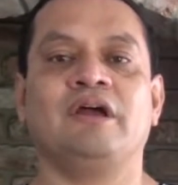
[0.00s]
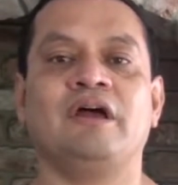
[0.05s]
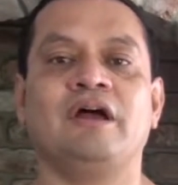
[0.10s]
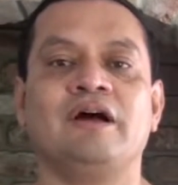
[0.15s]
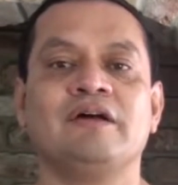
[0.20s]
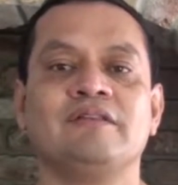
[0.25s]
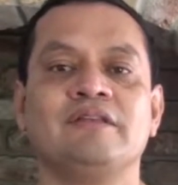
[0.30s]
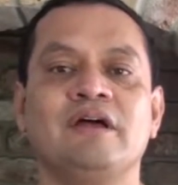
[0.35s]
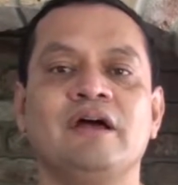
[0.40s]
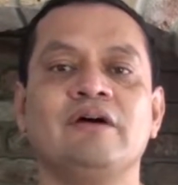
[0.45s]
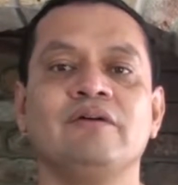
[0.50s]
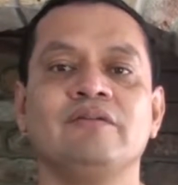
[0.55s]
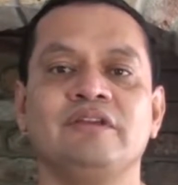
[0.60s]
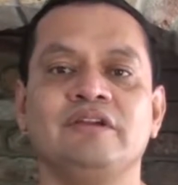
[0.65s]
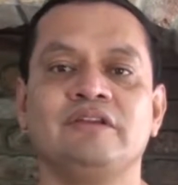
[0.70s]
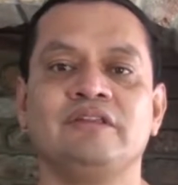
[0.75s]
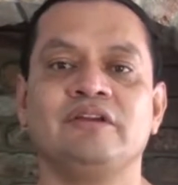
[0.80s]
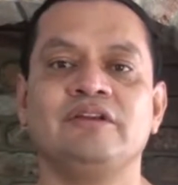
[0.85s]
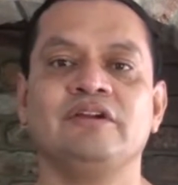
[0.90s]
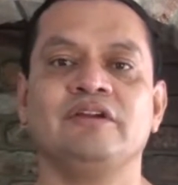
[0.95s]
And now the
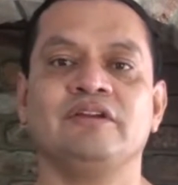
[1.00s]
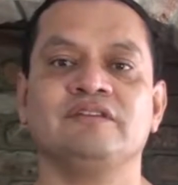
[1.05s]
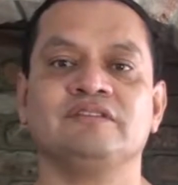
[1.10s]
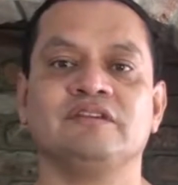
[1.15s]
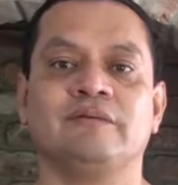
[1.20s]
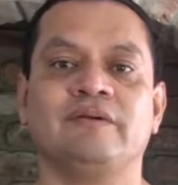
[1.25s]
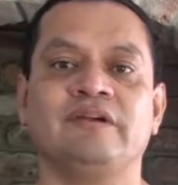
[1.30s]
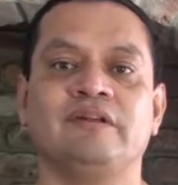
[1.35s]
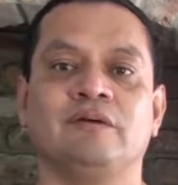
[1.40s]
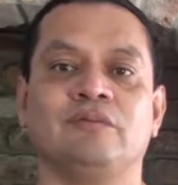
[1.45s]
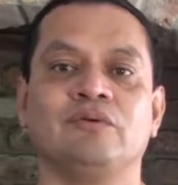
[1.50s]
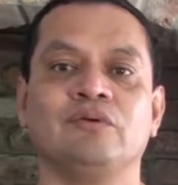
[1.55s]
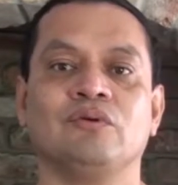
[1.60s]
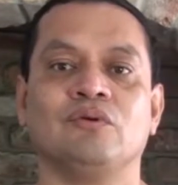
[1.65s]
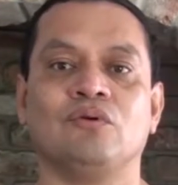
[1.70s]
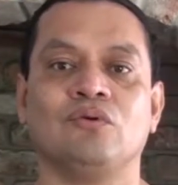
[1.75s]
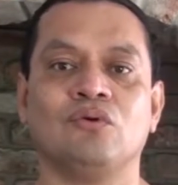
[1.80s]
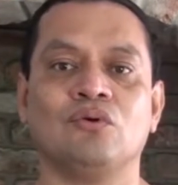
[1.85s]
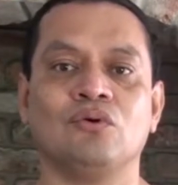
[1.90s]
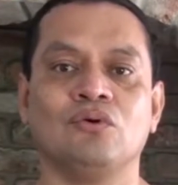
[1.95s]
generic is
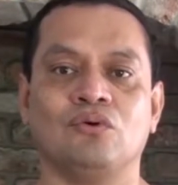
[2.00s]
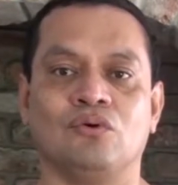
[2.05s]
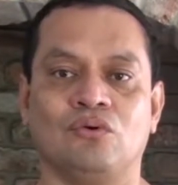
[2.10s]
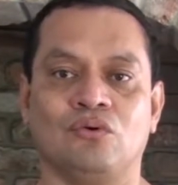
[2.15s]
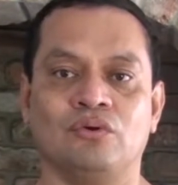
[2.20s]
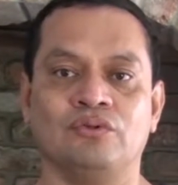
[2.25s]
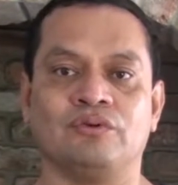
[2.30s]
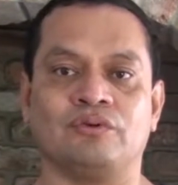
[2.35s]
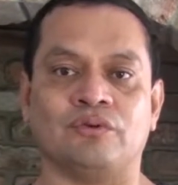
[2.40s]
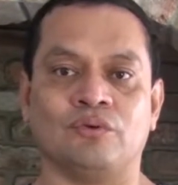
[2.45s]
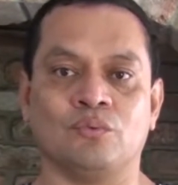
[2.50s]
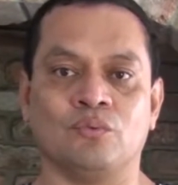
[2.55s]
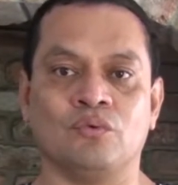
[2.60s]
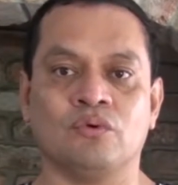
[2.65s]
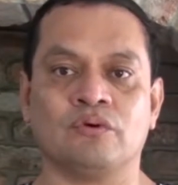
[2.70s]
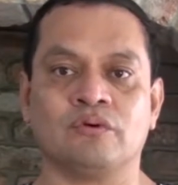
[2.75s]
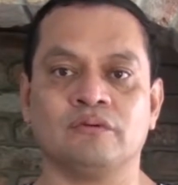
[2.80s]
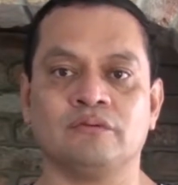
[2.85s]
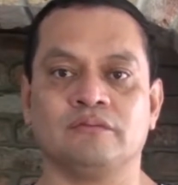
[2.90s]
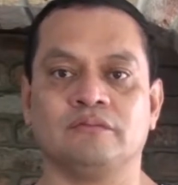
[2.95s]
available all over the
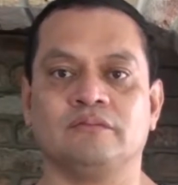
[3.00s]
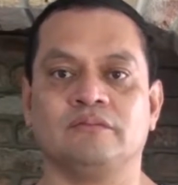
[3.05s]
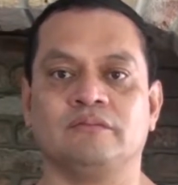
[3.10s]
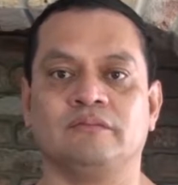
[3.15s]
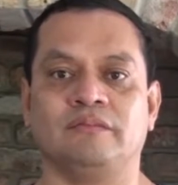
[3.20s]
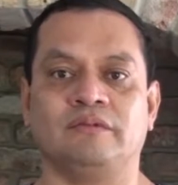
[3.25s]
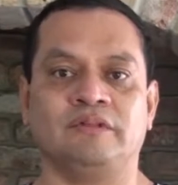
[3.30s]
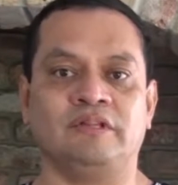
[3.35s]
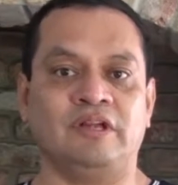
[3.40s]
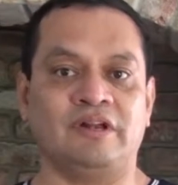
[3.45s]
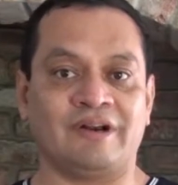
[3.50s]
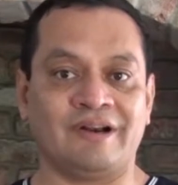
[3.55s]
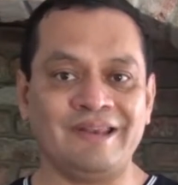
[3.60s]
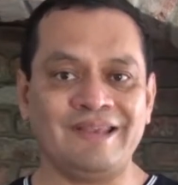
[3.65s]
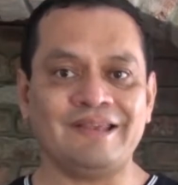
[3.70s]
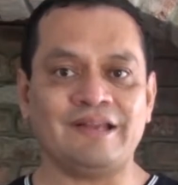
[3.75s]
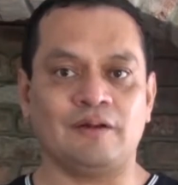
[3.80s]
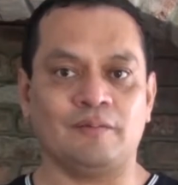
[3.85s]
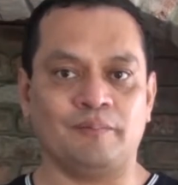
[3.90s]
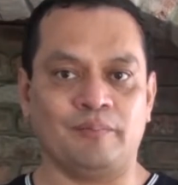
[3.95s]
world, the
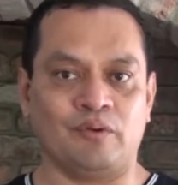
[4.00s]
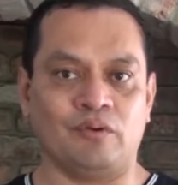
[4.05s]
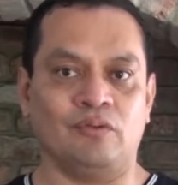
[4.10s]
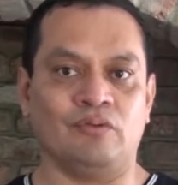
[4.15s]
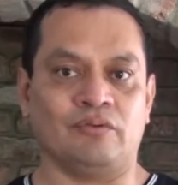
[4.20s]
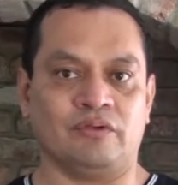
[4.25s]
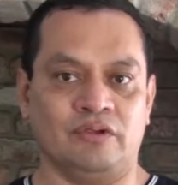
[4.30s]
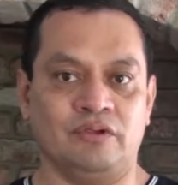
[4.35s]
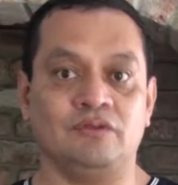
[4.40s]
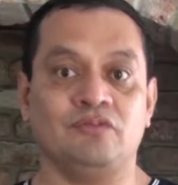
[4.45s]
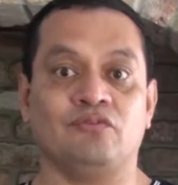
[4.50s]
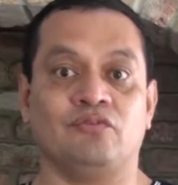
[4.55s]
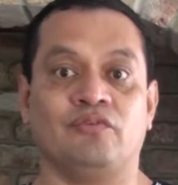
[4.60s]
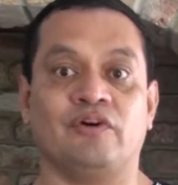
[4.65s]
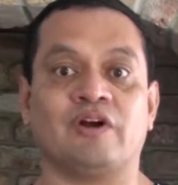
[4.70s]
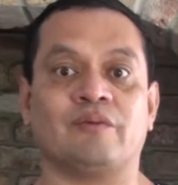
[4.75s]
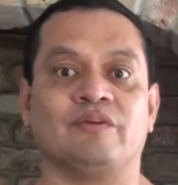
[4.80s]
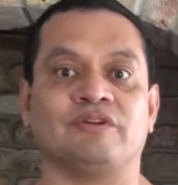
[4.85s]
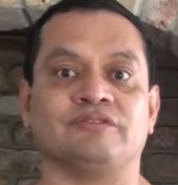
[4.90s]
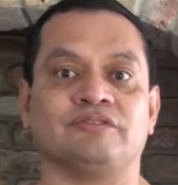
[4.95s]
real product in
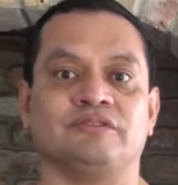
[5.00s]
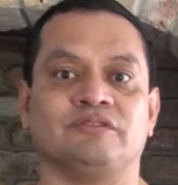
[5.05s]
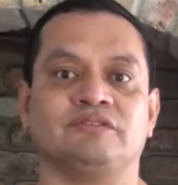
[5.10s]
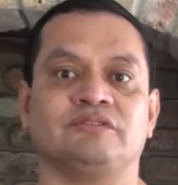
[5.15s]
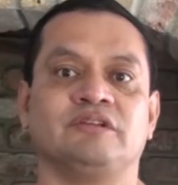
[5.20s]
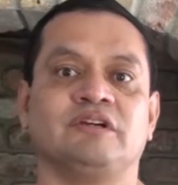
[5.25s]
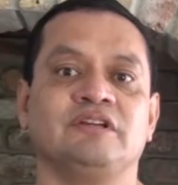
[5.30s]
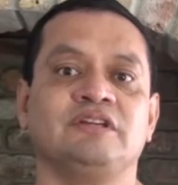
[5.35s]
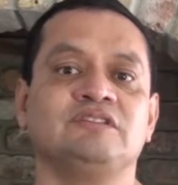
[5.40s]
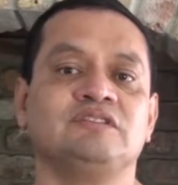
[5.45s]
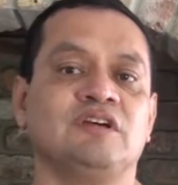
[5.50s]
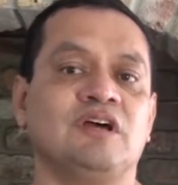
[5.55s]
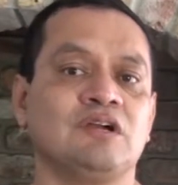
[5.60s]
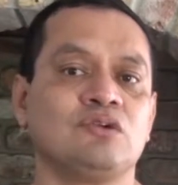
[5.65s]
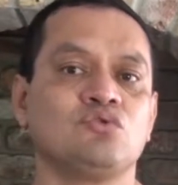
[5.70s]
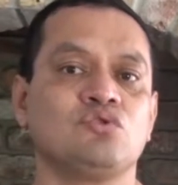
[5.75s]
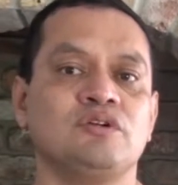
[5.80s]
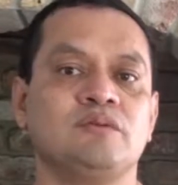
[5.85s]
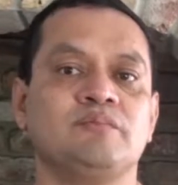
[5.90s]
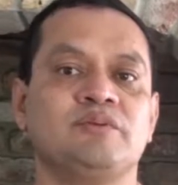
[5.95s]
pharmacies, and it's
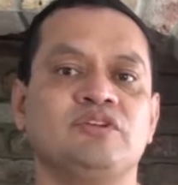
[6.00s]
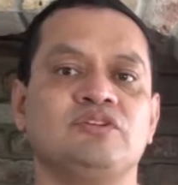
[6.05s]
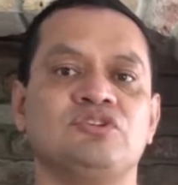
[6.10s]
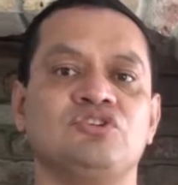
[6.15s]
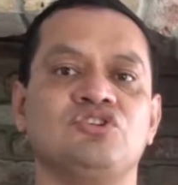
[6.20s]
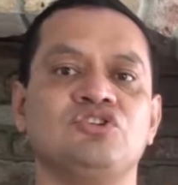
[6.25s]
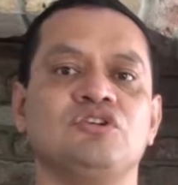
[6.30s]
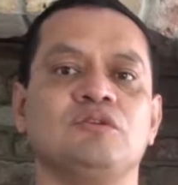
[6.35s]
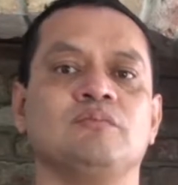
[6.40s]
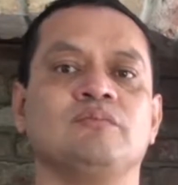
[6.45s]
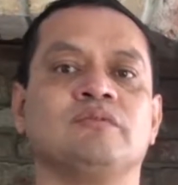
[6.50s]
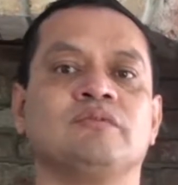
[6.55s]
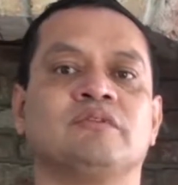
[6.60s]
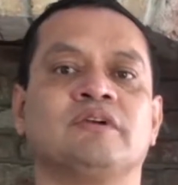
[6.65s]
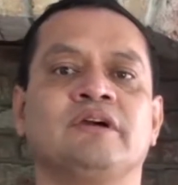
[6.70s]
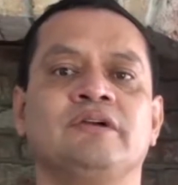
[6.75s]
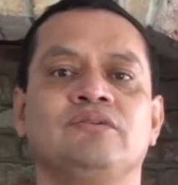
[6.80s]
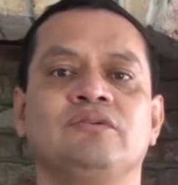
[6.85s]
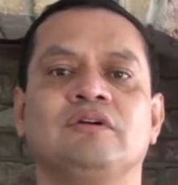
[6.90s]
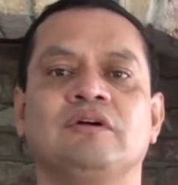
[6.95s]
actually pretty cheap,
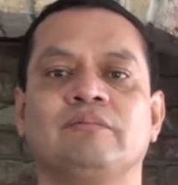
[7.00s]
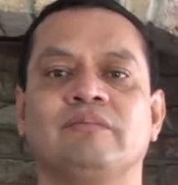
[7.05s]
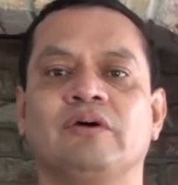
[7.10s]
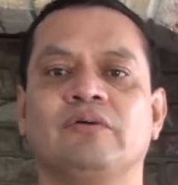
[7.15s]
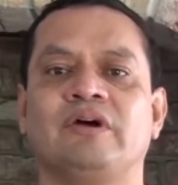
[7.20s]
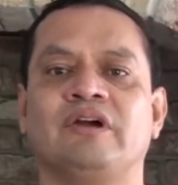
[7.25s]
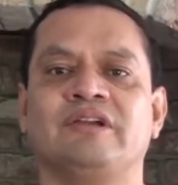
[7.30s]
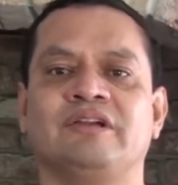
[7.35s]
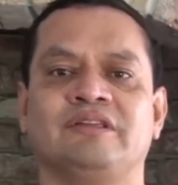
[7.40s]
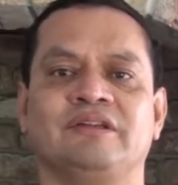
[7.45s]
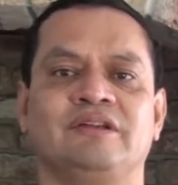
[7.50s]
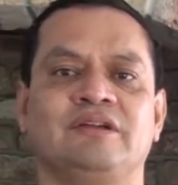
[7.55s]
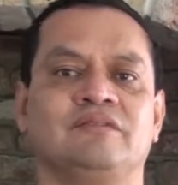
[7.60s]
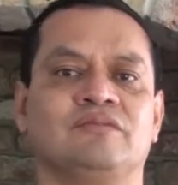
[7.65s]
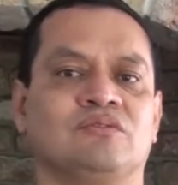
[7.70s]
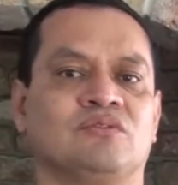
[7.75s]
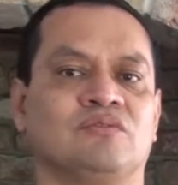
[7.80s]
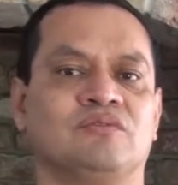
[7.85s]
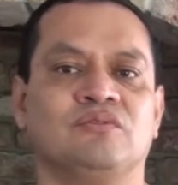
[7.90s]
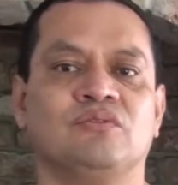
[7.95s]
right? You can buy a generic
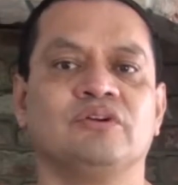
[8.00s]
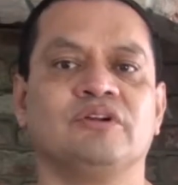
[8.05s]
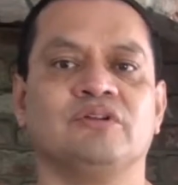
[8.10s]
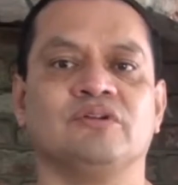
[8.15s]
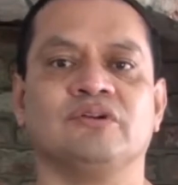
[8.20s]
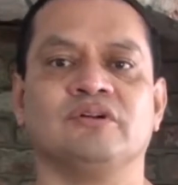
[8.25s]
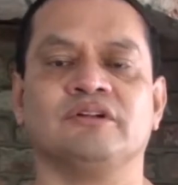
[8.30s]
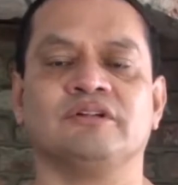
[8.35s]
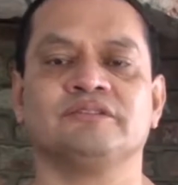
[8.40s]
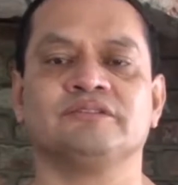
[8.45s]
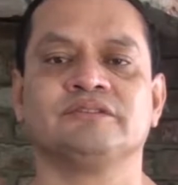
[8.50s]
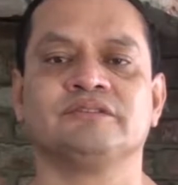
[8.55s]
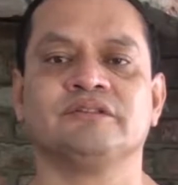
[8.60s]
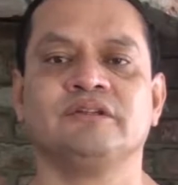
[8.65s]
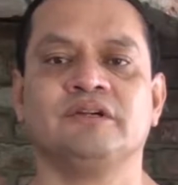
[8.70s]
for $40.